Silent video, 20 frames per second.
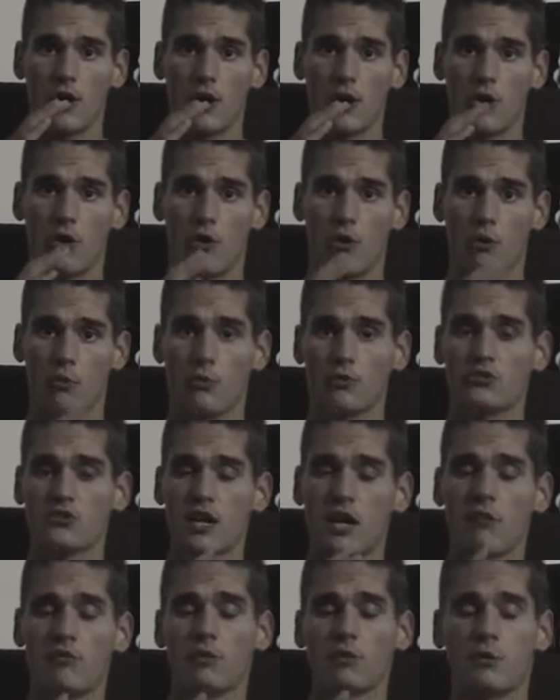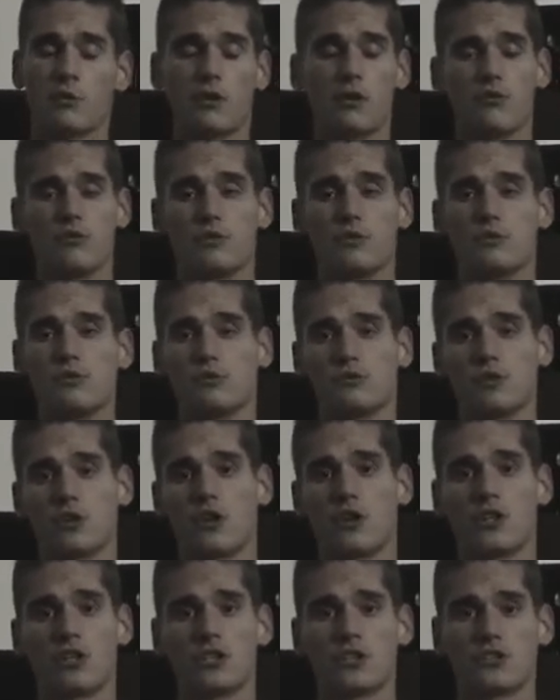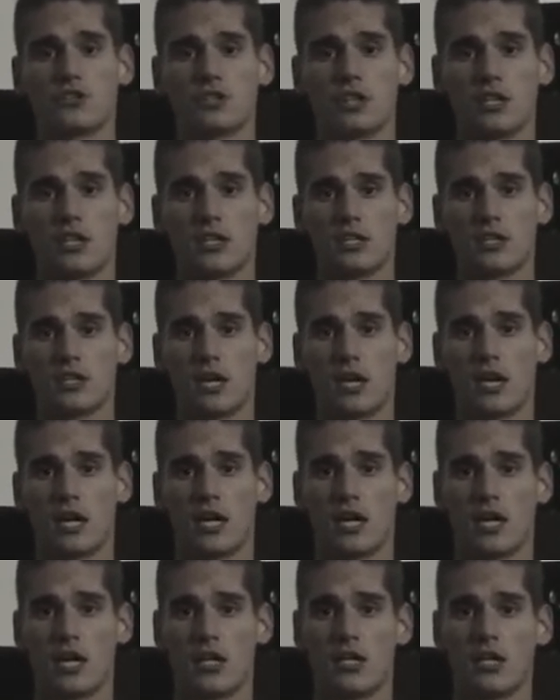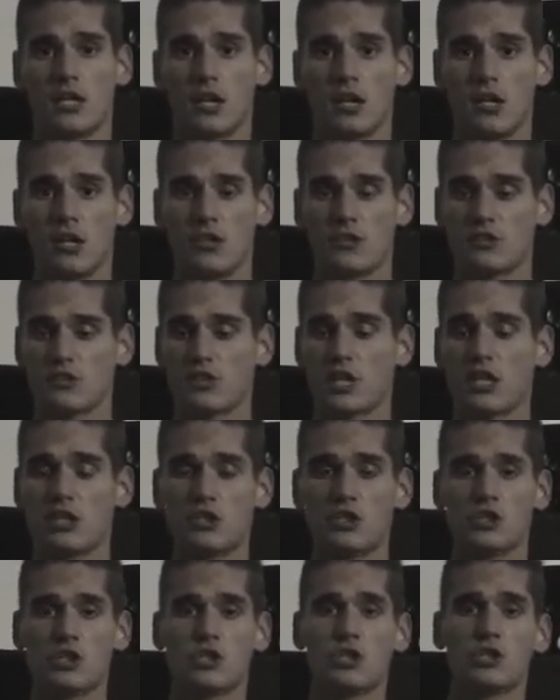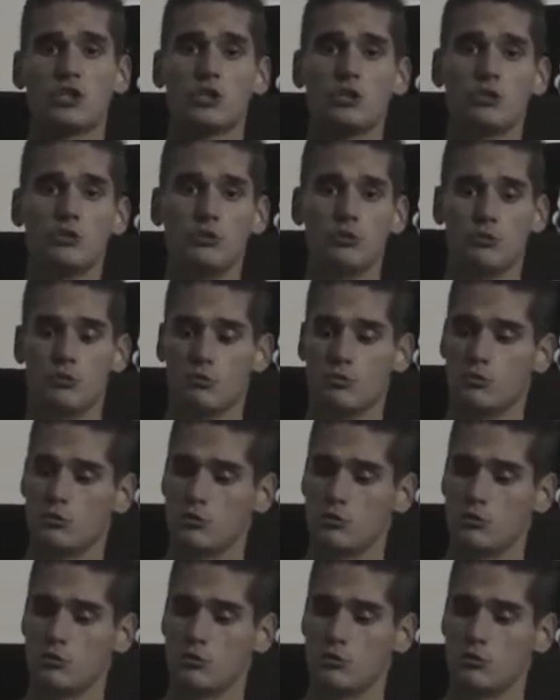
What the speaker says: Almost every one of you is all going to say that sketch 2